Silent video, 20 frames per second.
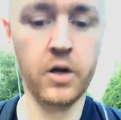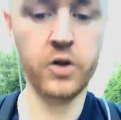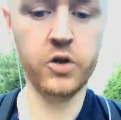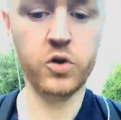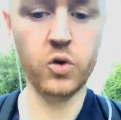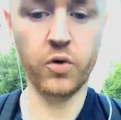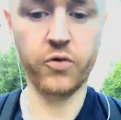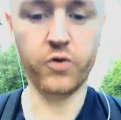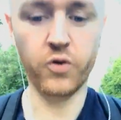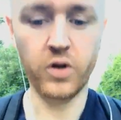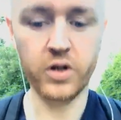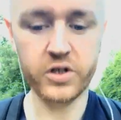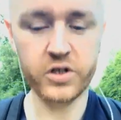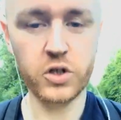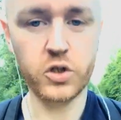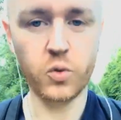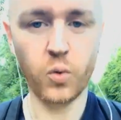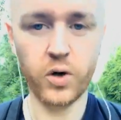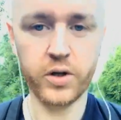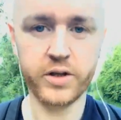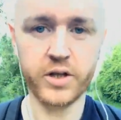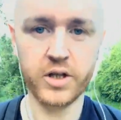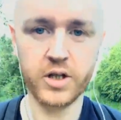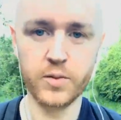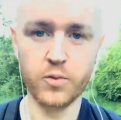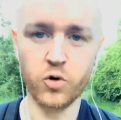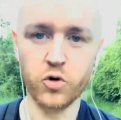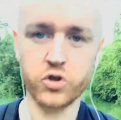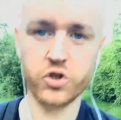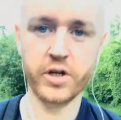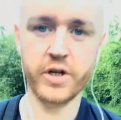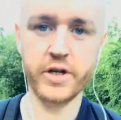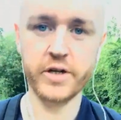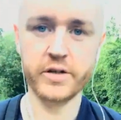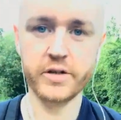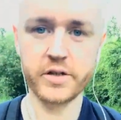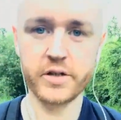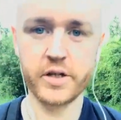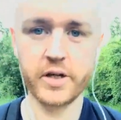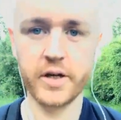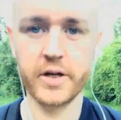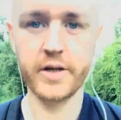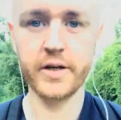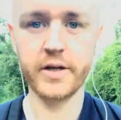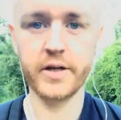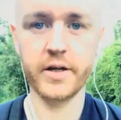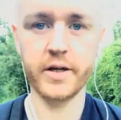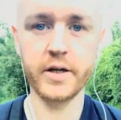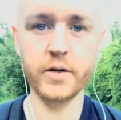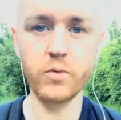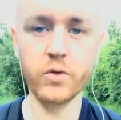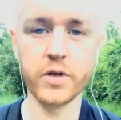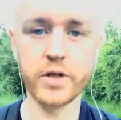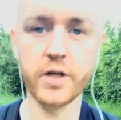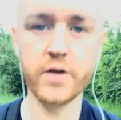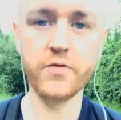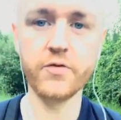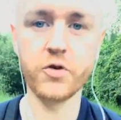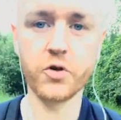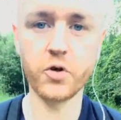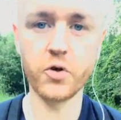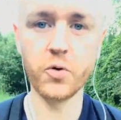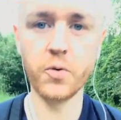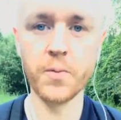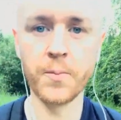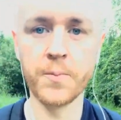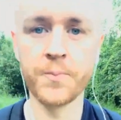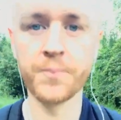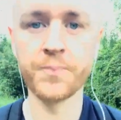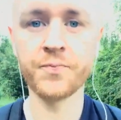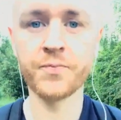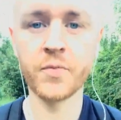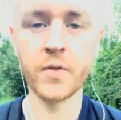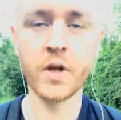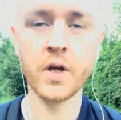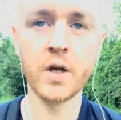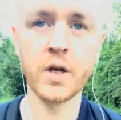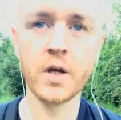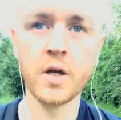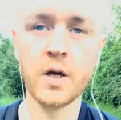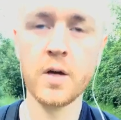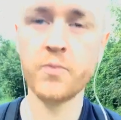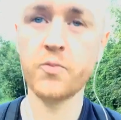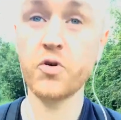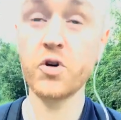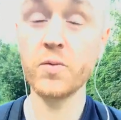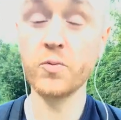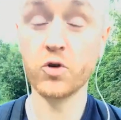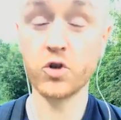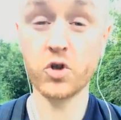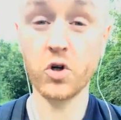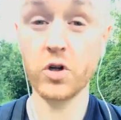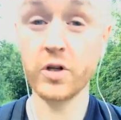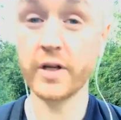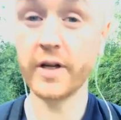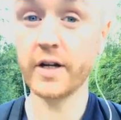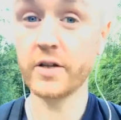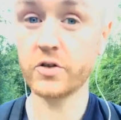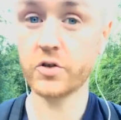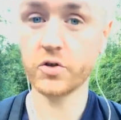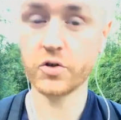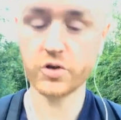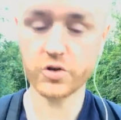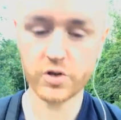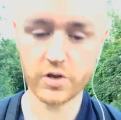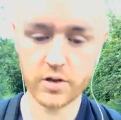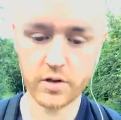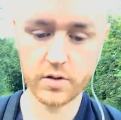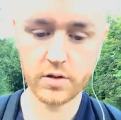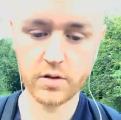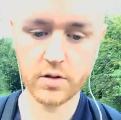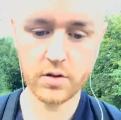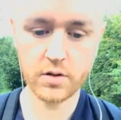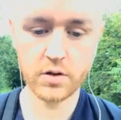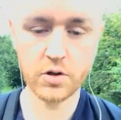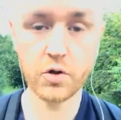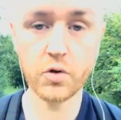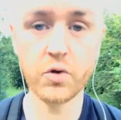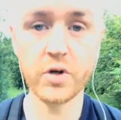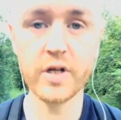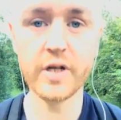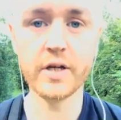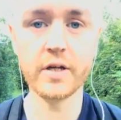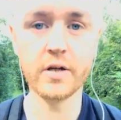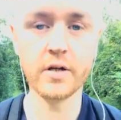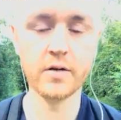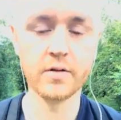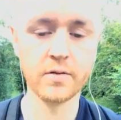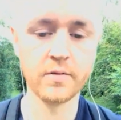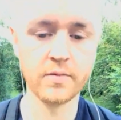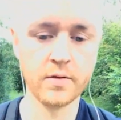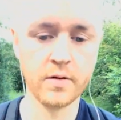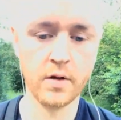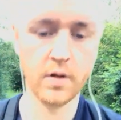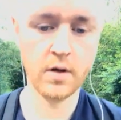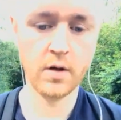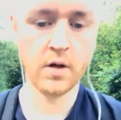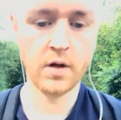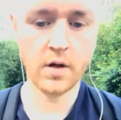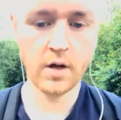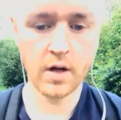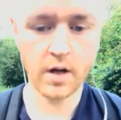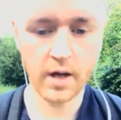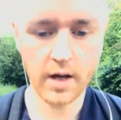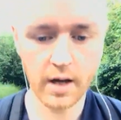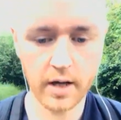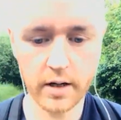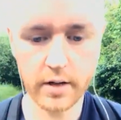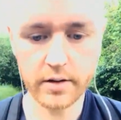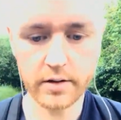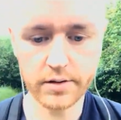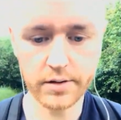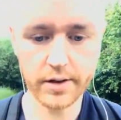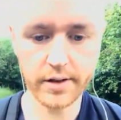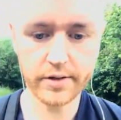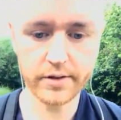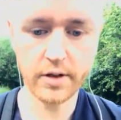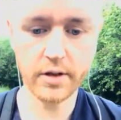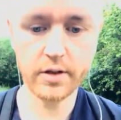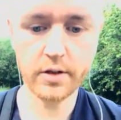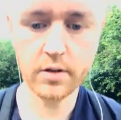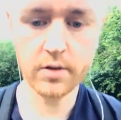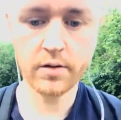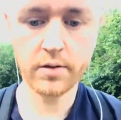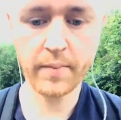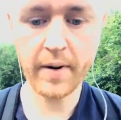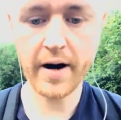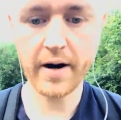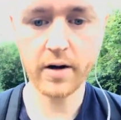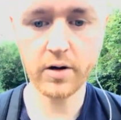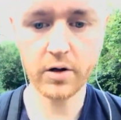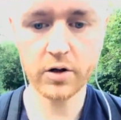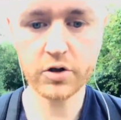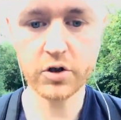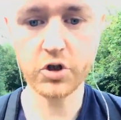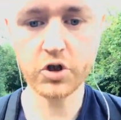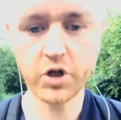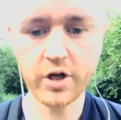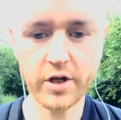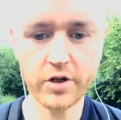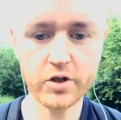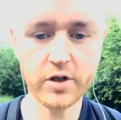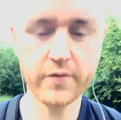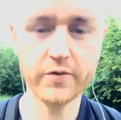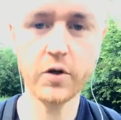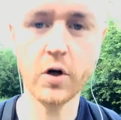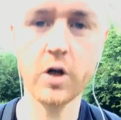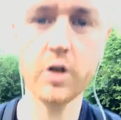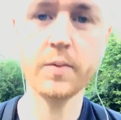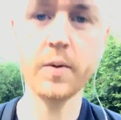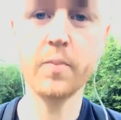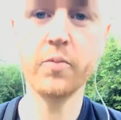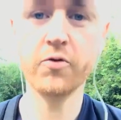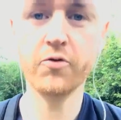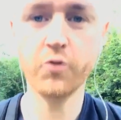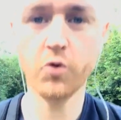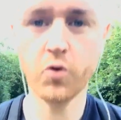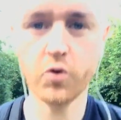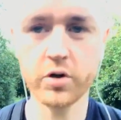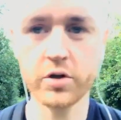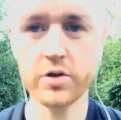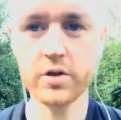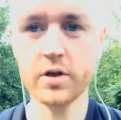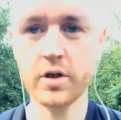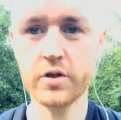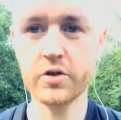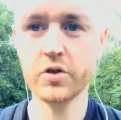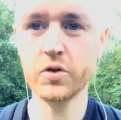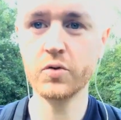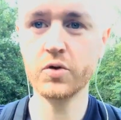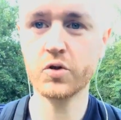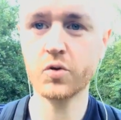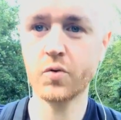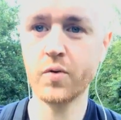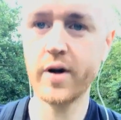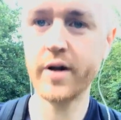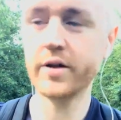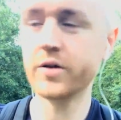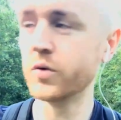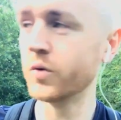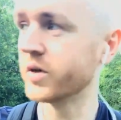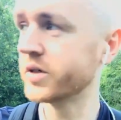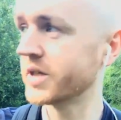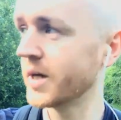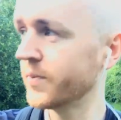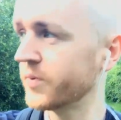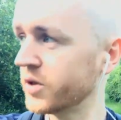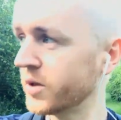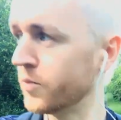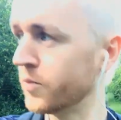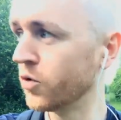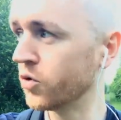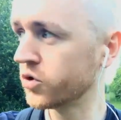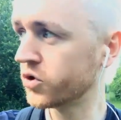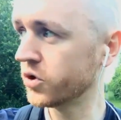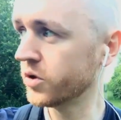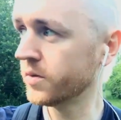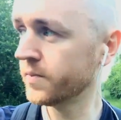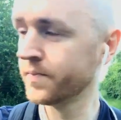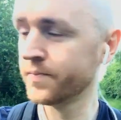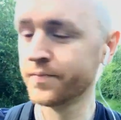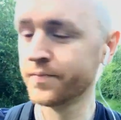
So if you listen to what the emotion is, it will give you pretty much all the answers you need. And uh, paradox of change I've talked about before. It's as soon as we're ready to accept the emotion,